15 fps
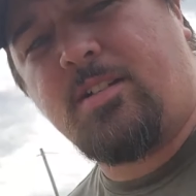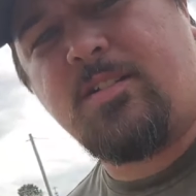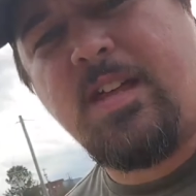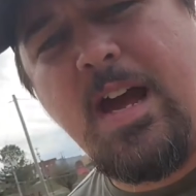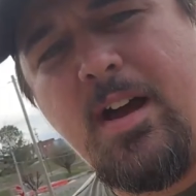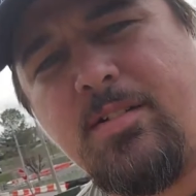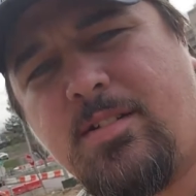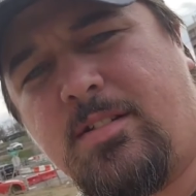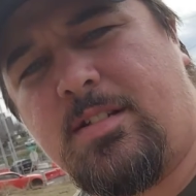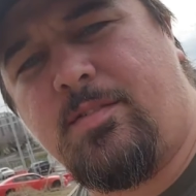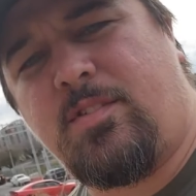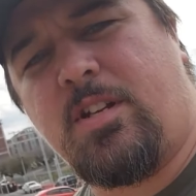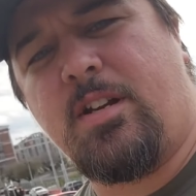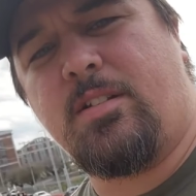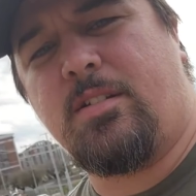thousands of
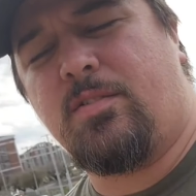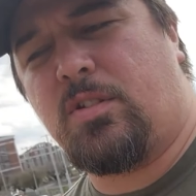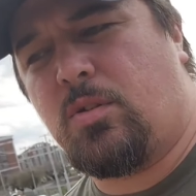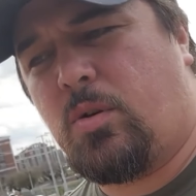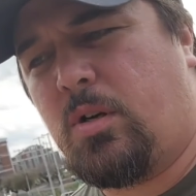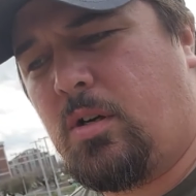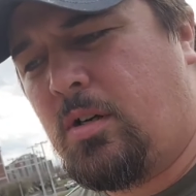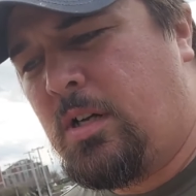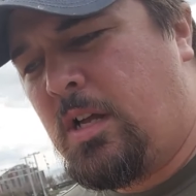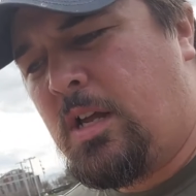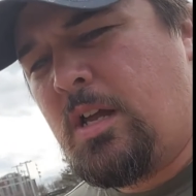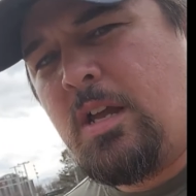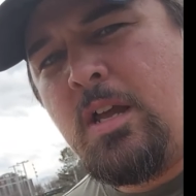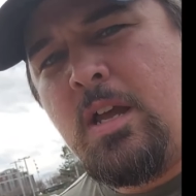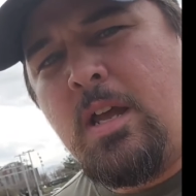tons of soil
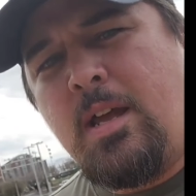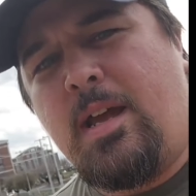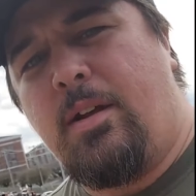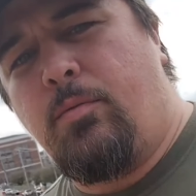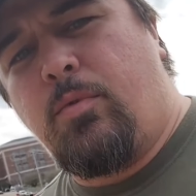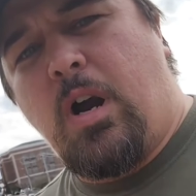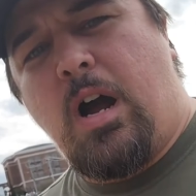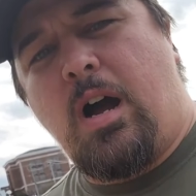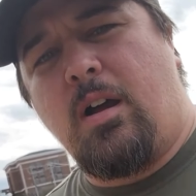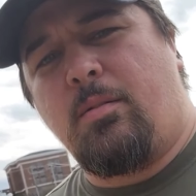and rock